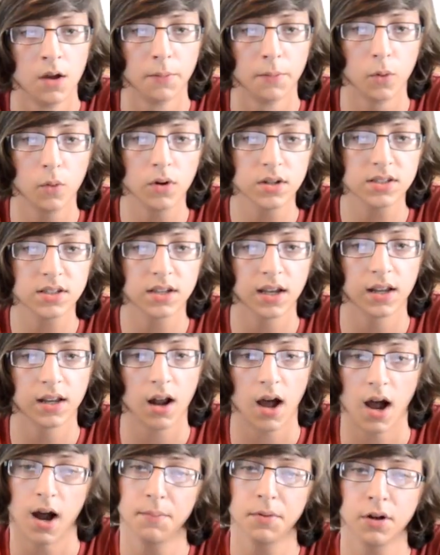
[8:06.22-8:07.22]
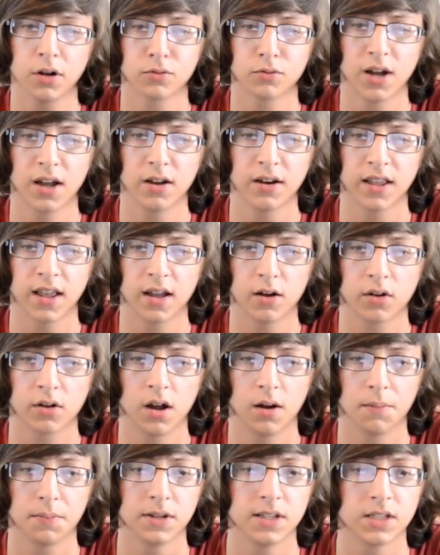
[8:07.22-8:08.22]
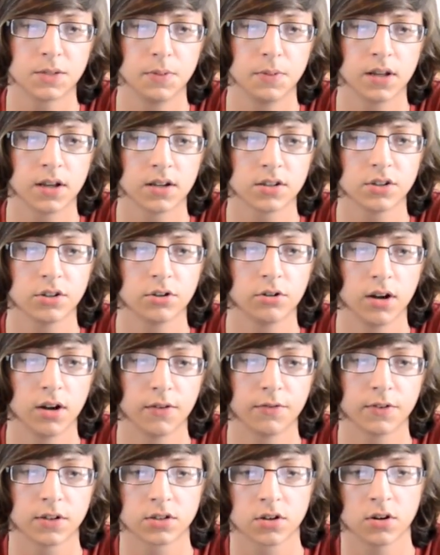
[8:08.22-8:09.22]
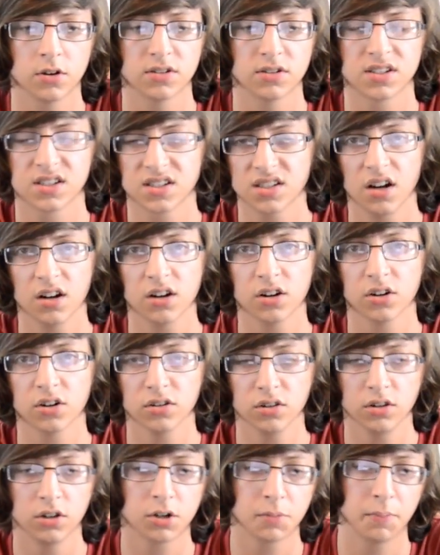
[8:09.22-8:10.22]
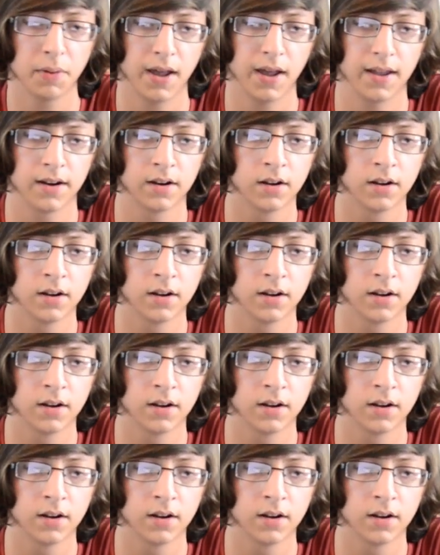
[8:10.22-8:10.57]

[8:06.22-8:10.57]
But once again, I'm not routing out companies because their graphics cards suck or look bad.